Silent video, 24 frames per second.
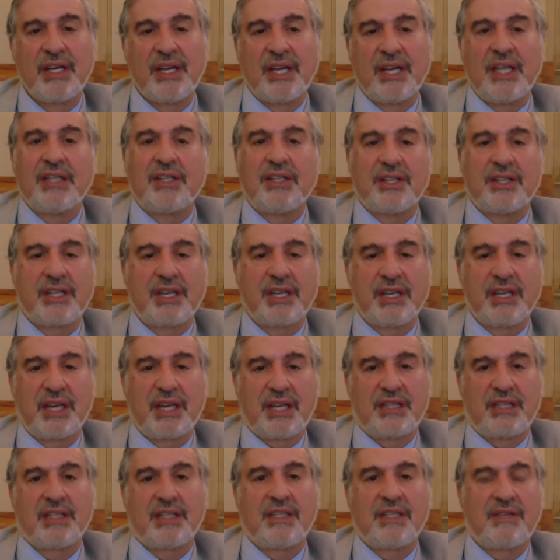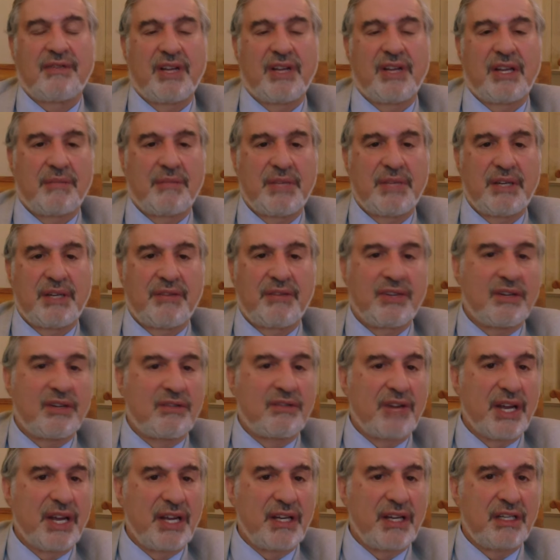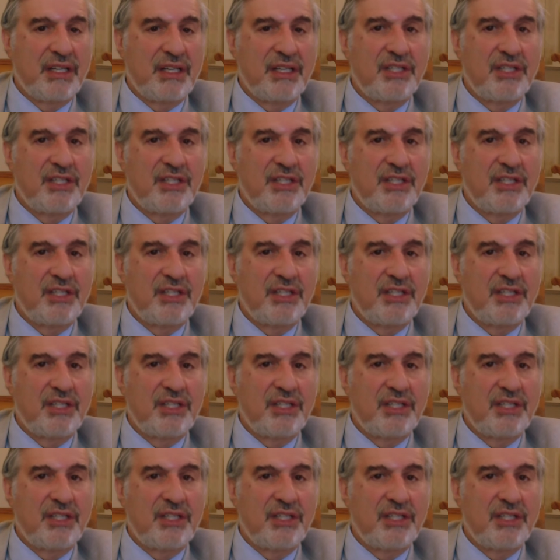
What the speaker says: and looking at the development of the great